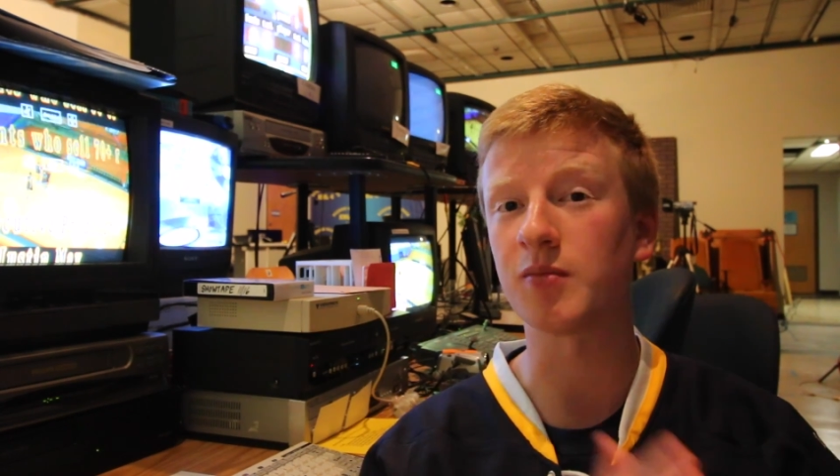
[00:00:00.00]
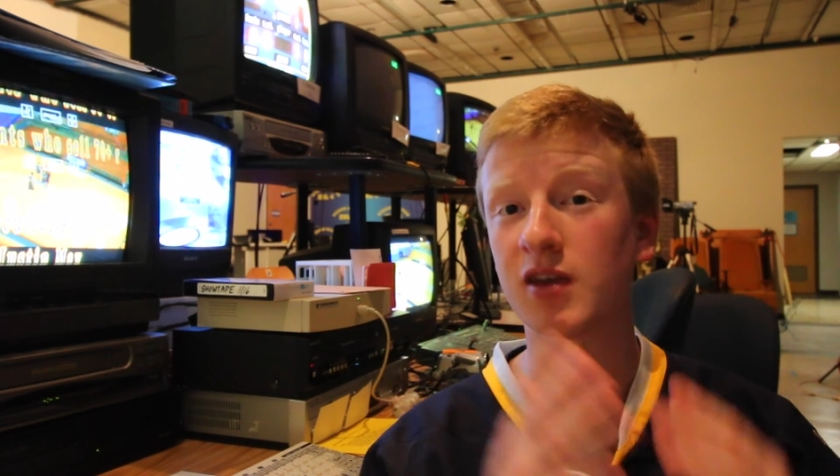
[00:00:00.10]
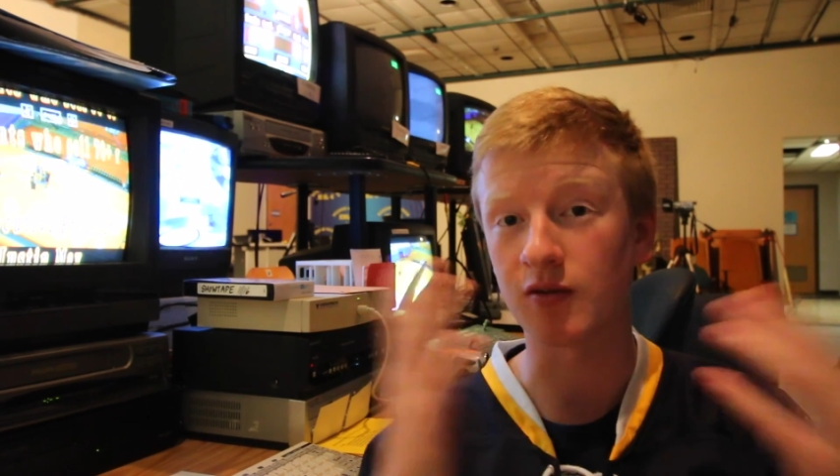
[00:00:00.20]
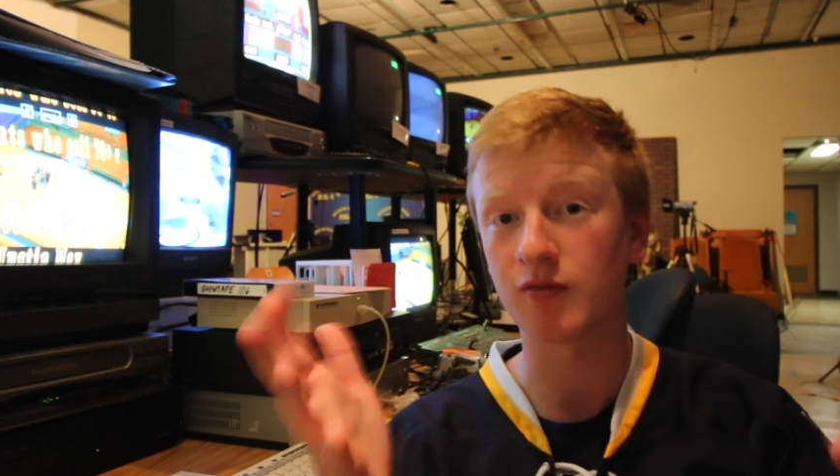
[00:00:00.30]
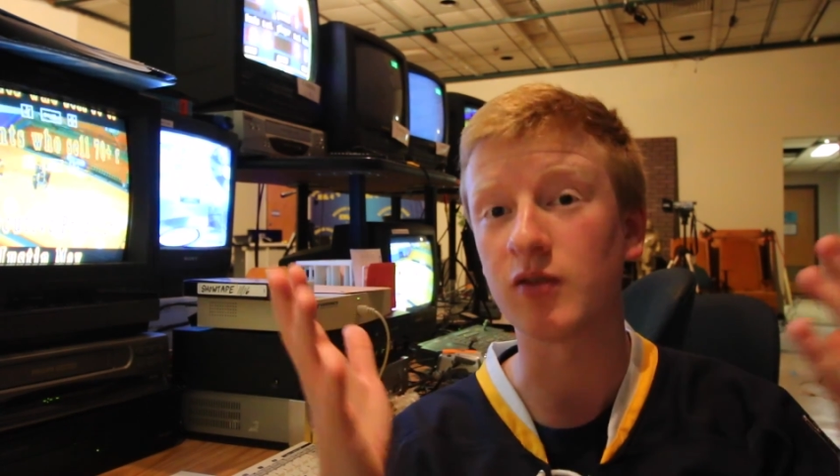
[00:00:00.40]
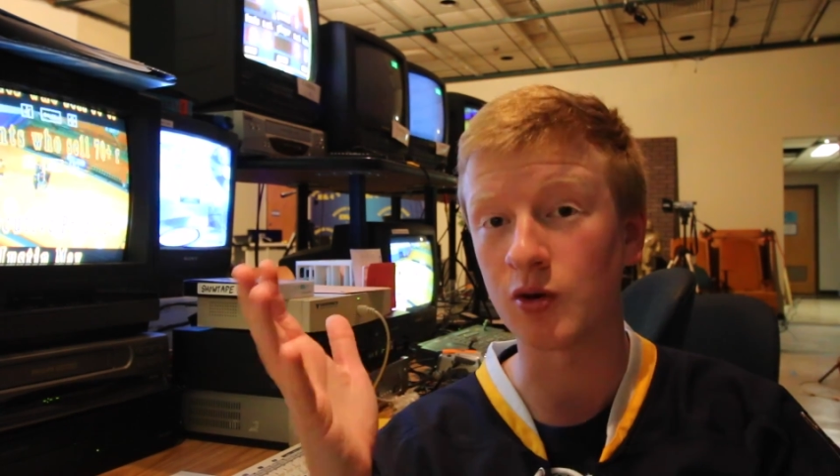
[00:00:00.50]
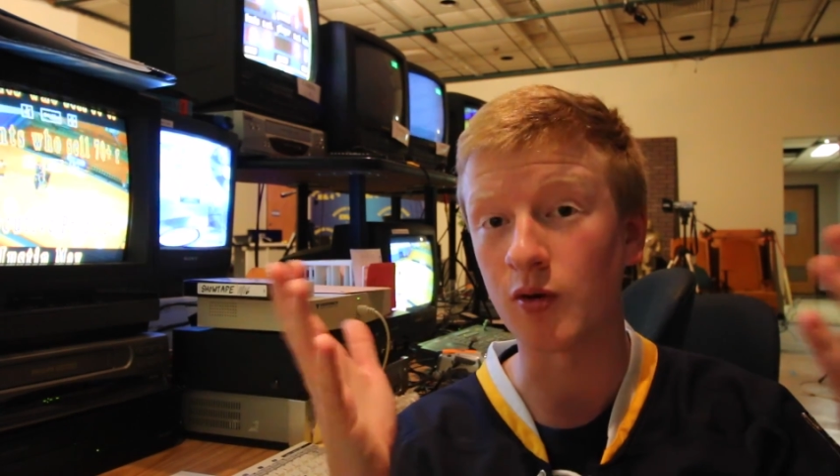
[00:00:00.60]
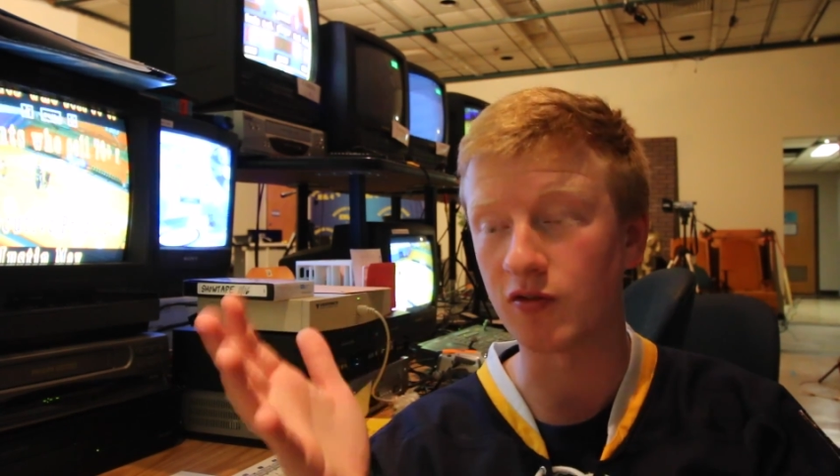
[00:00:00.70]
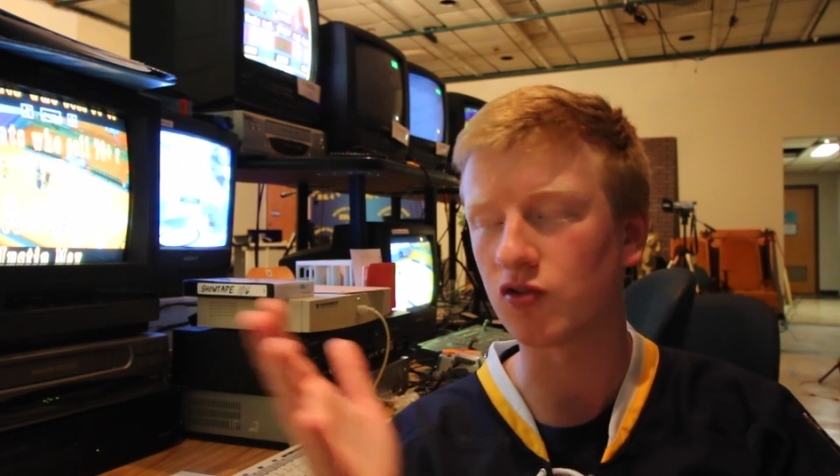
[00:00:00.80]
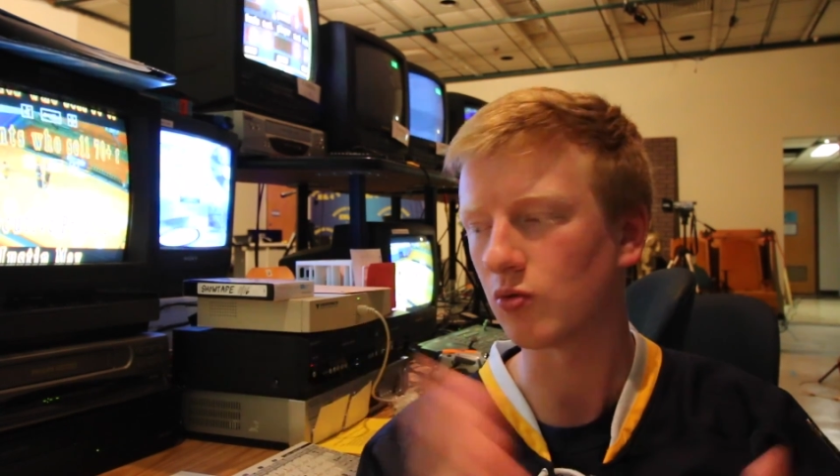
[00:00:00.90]
being
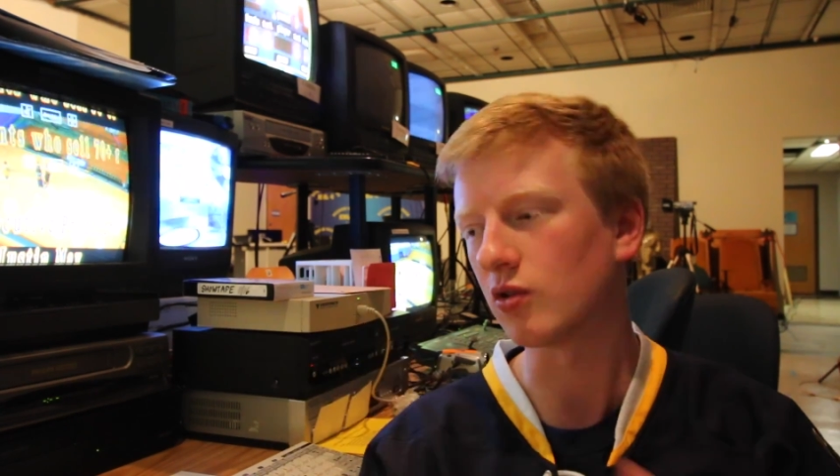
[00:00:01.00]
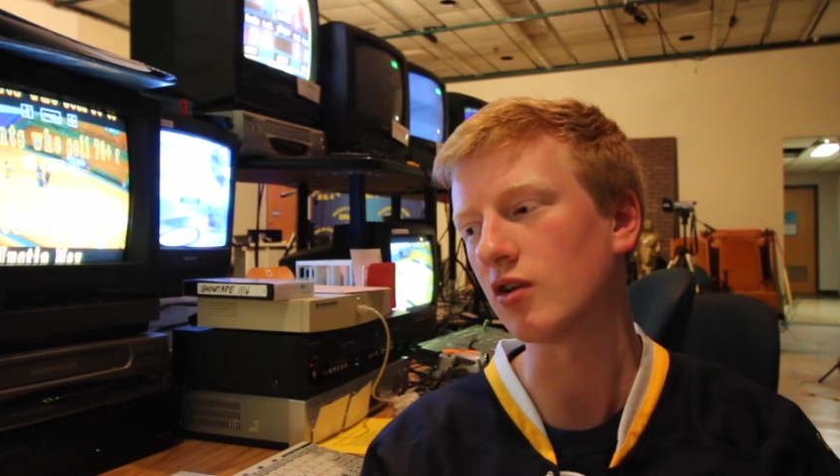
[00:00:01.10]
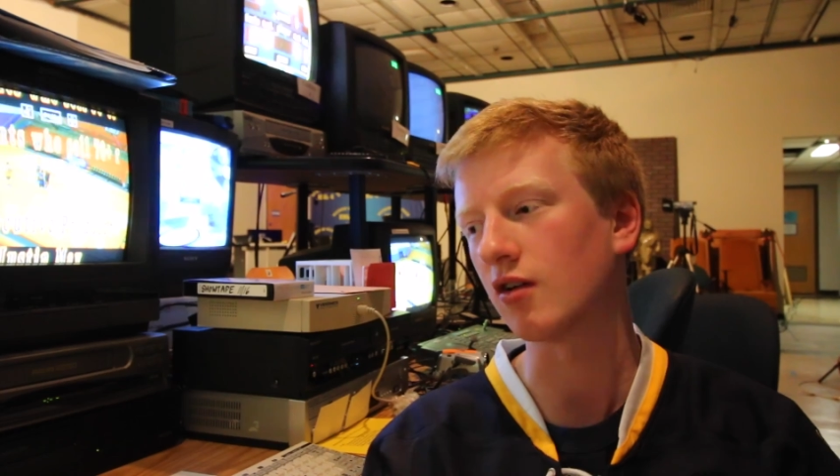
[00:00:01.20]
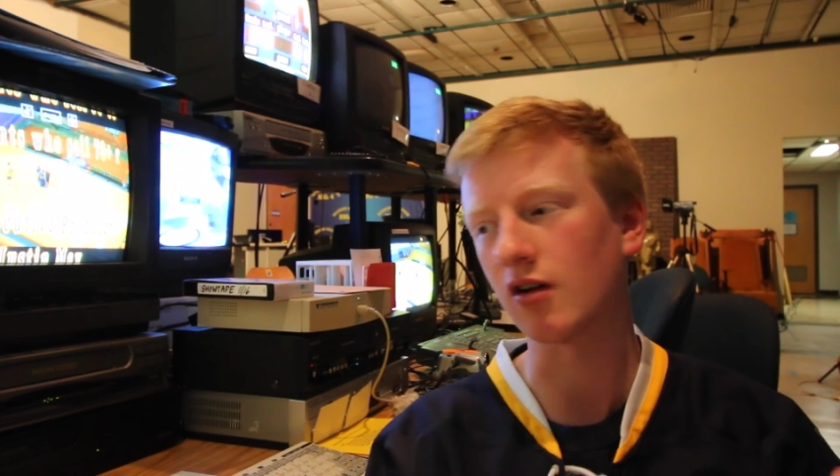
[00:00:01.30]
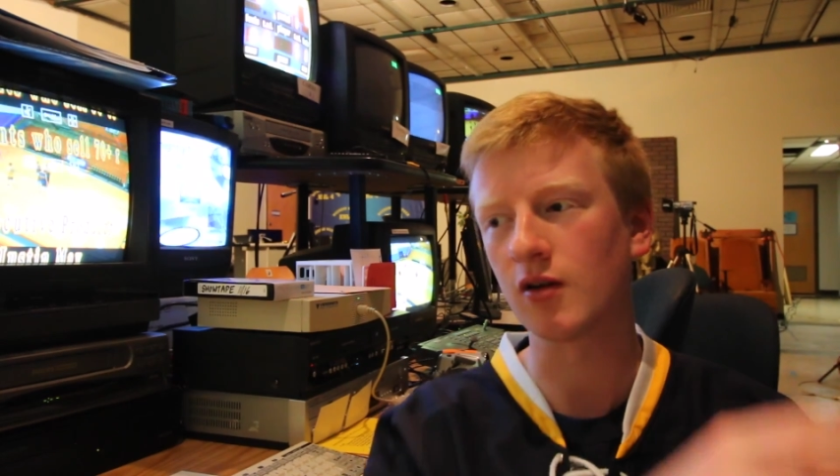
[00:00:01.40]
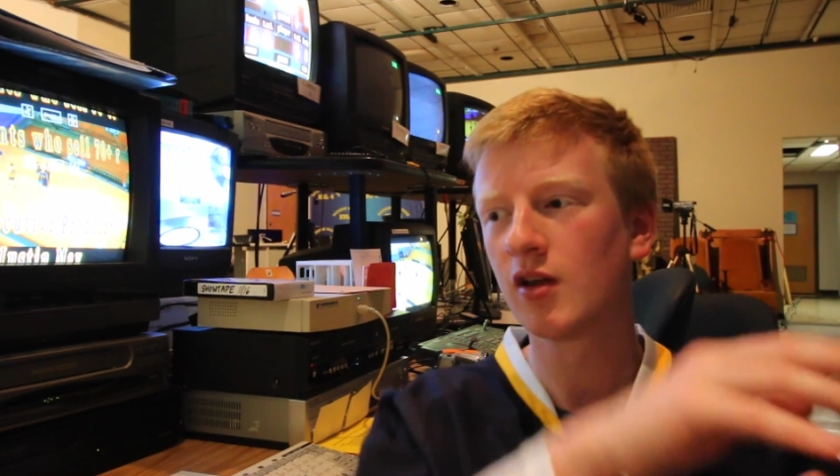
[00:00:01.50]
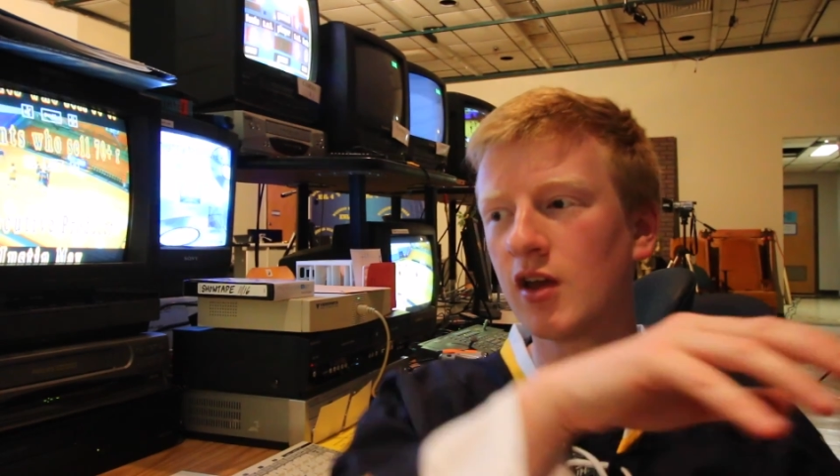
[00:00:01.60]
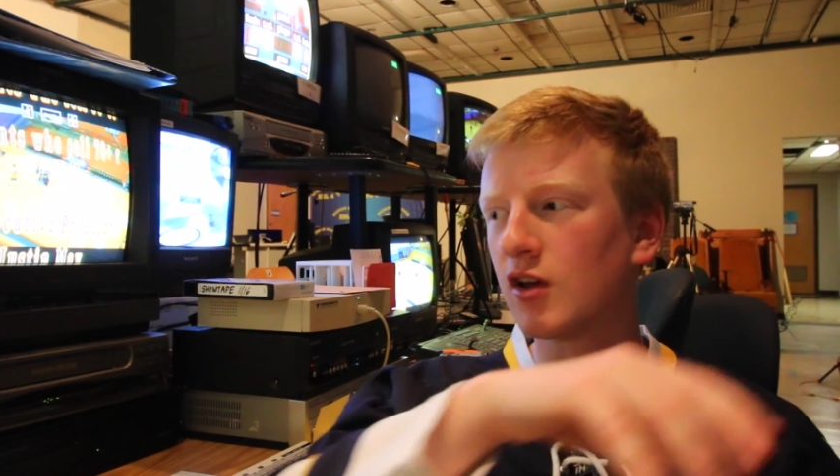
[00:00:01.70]
a visual learner.